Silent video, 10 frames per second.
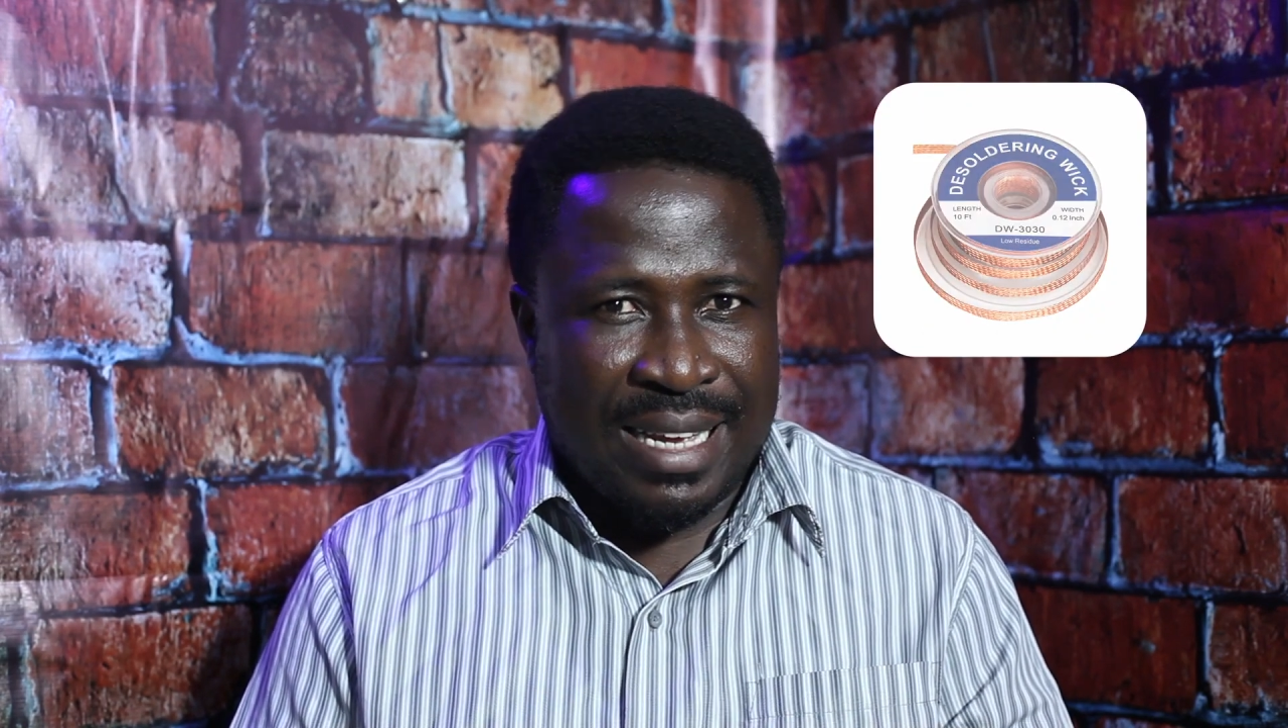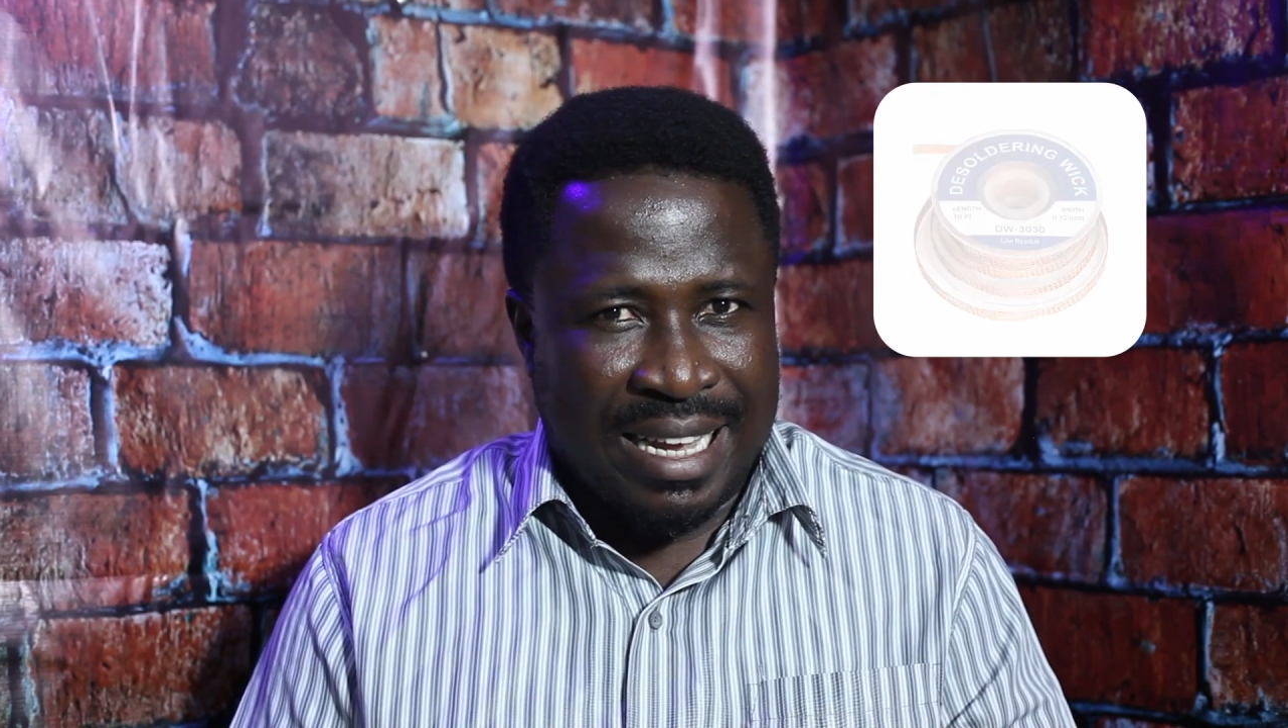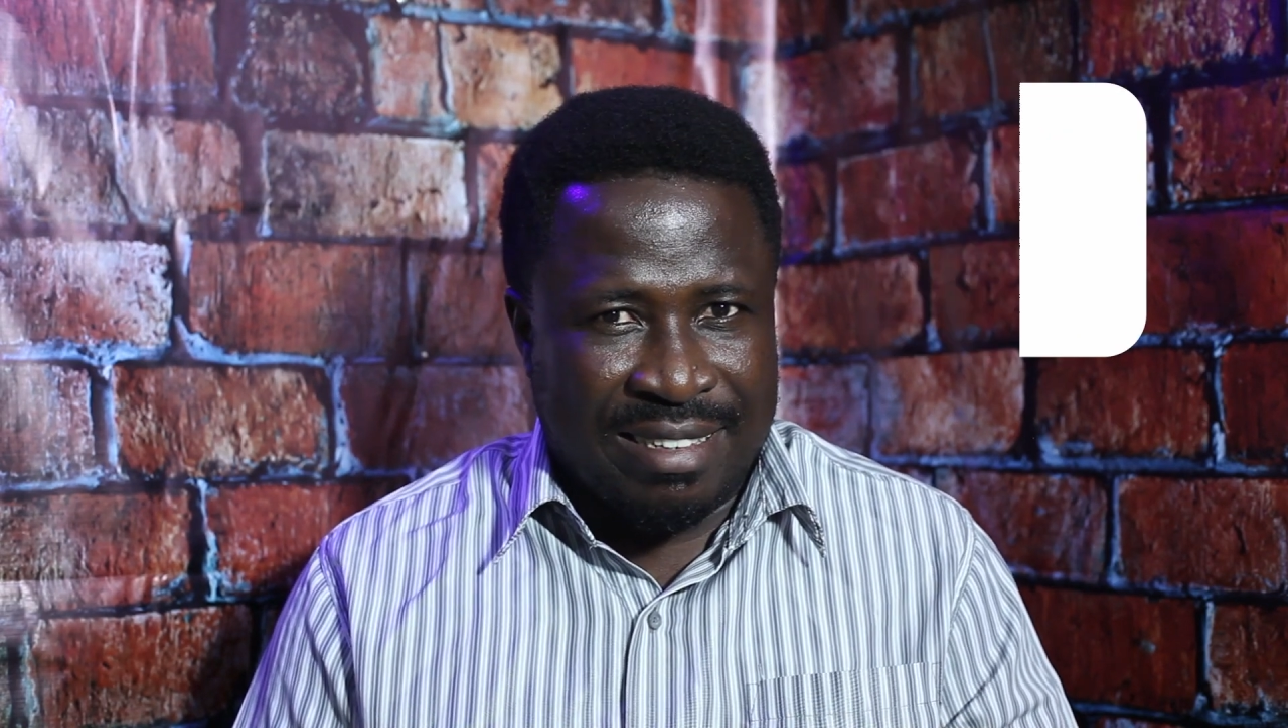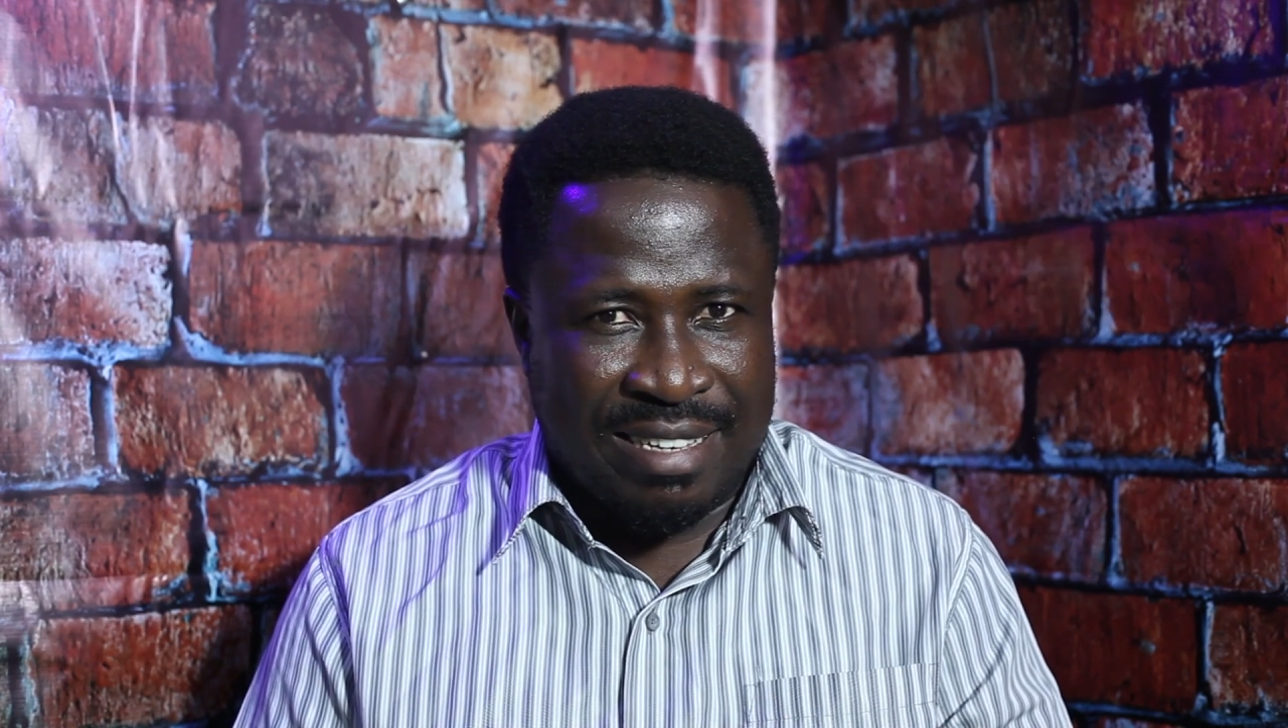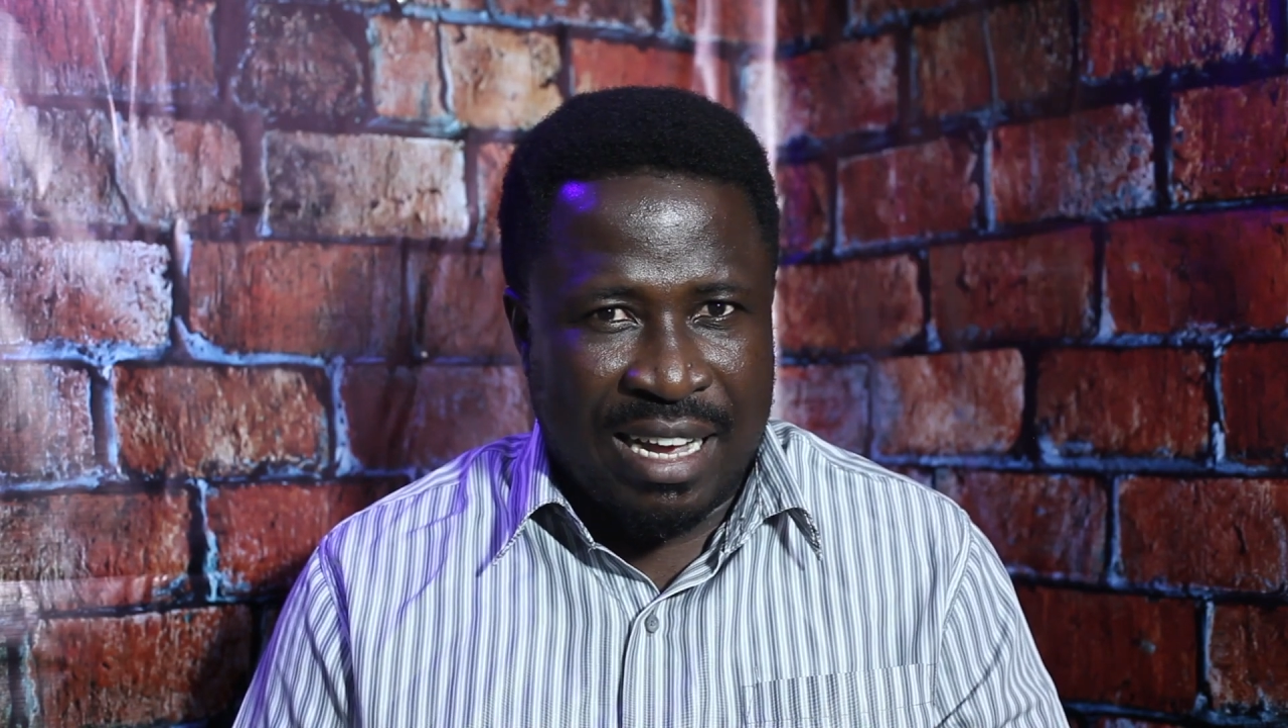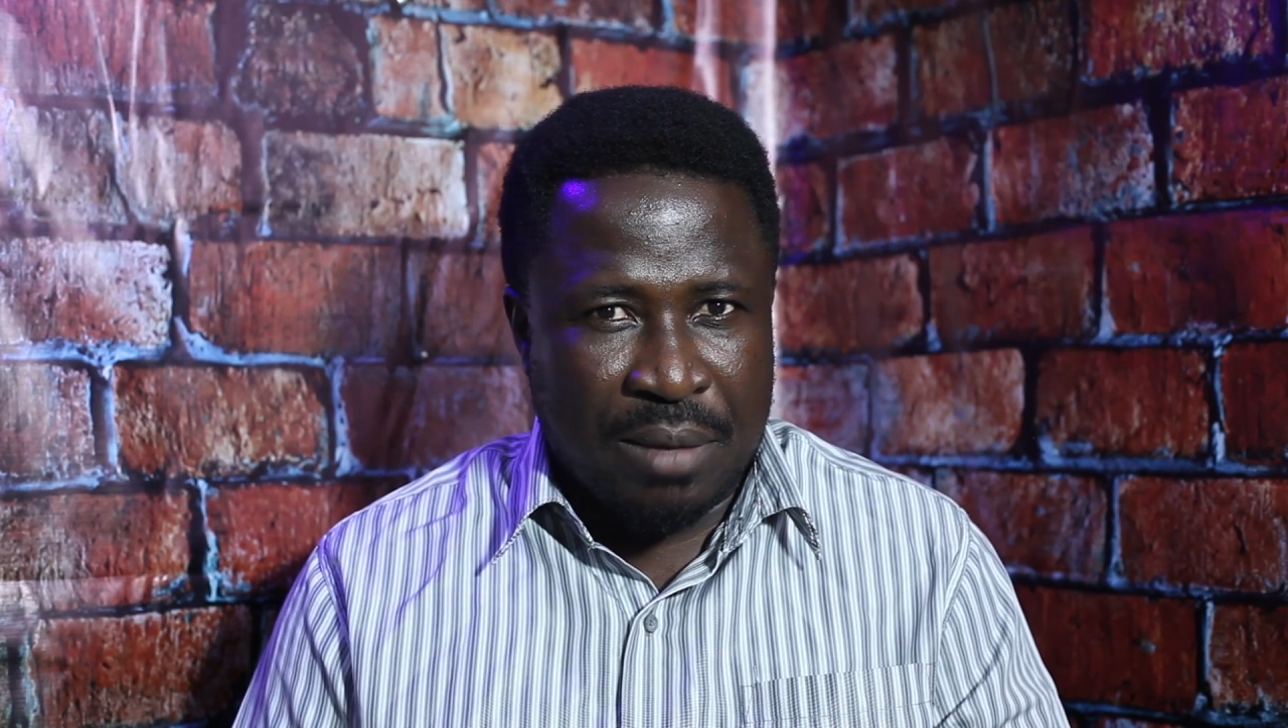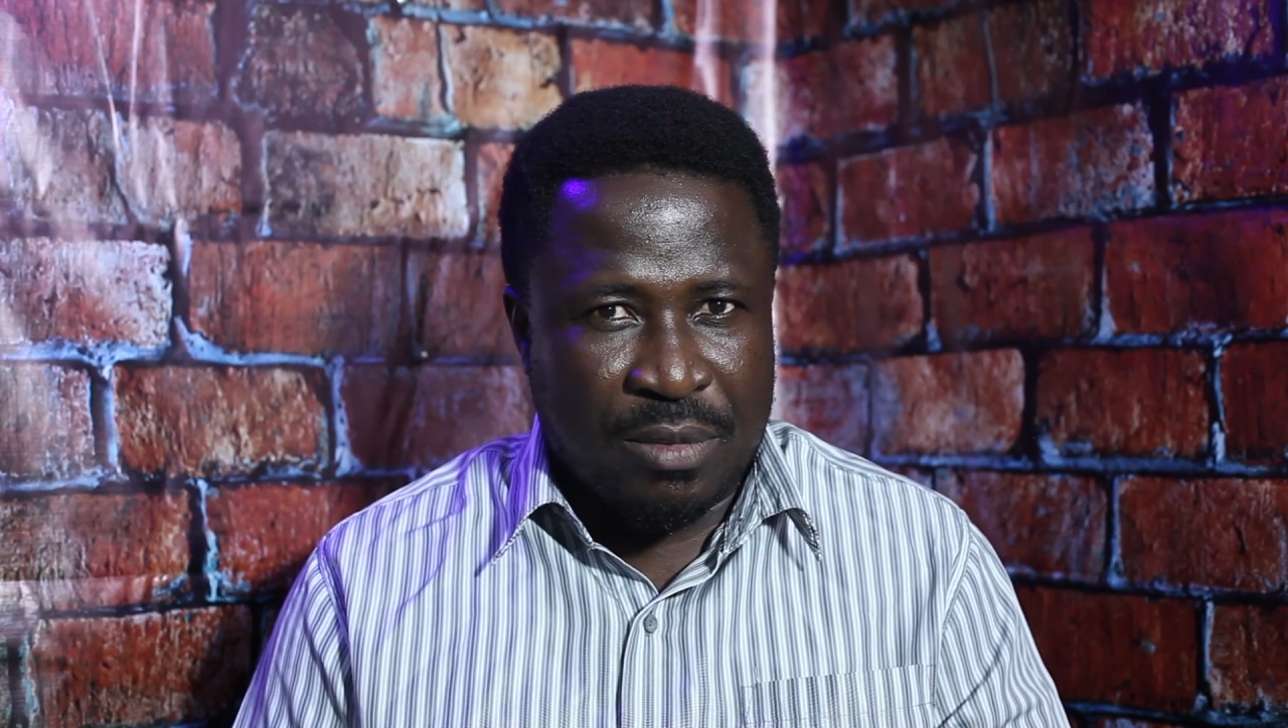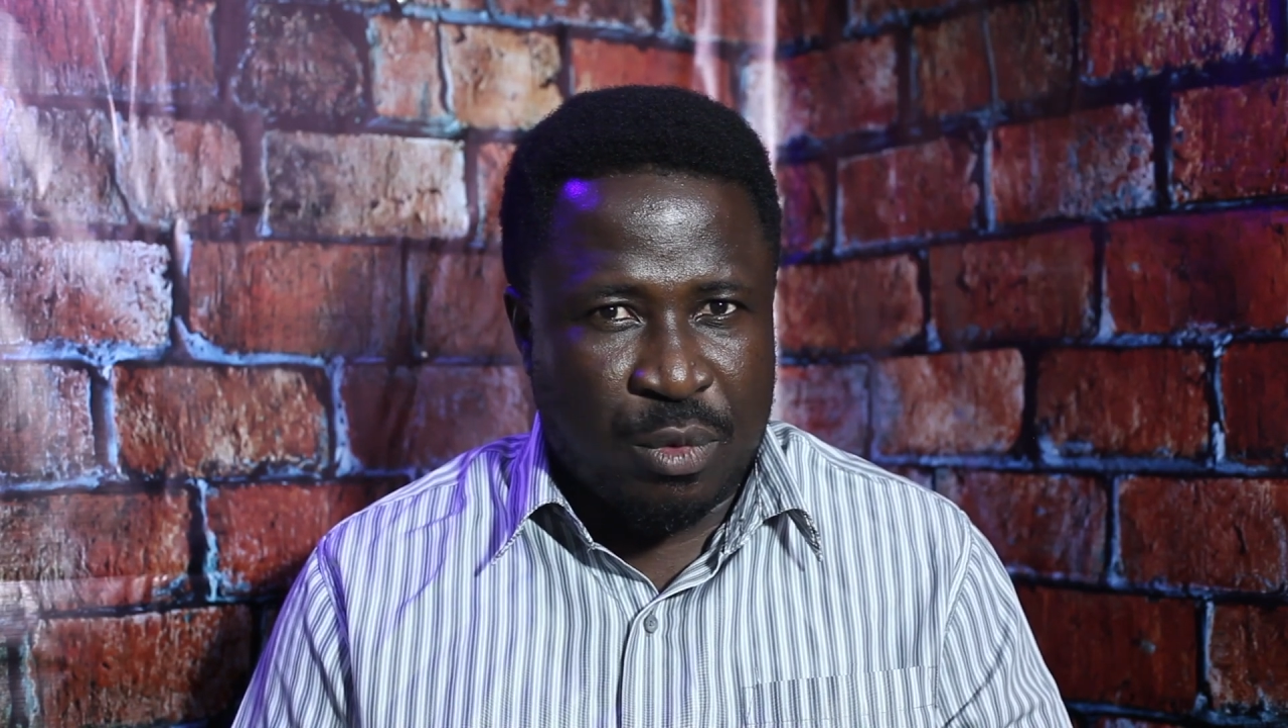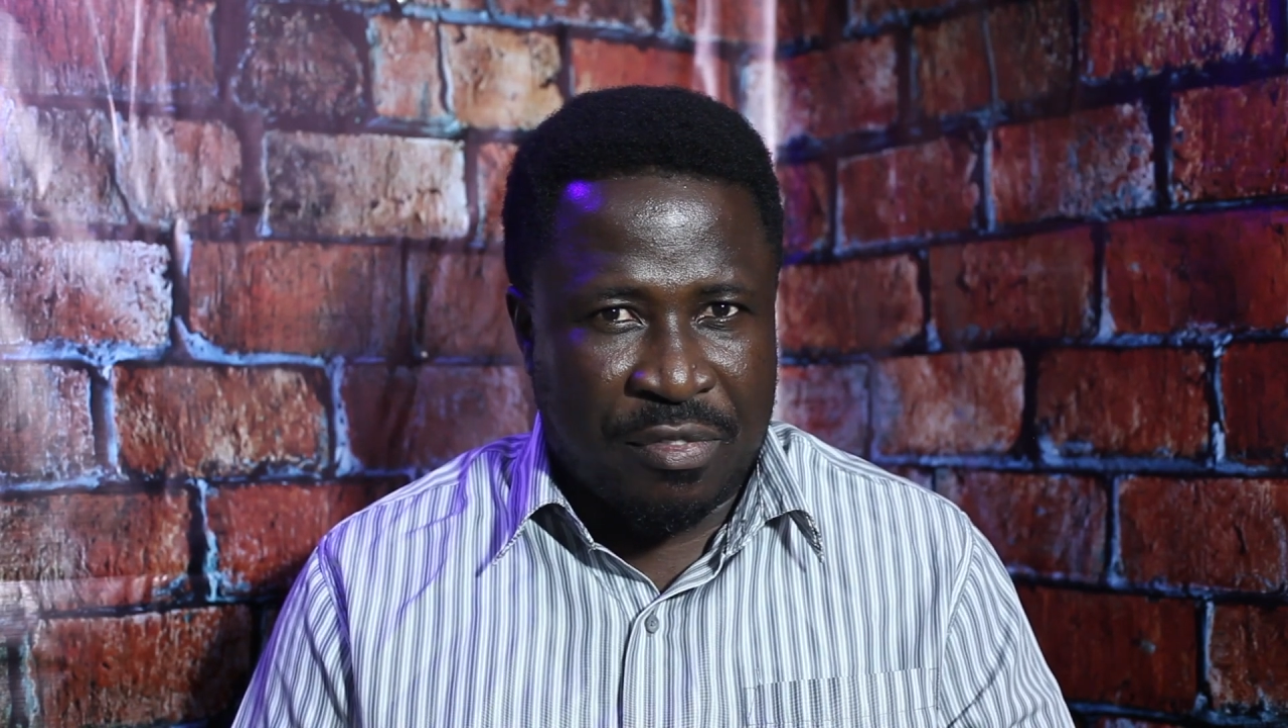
It helps with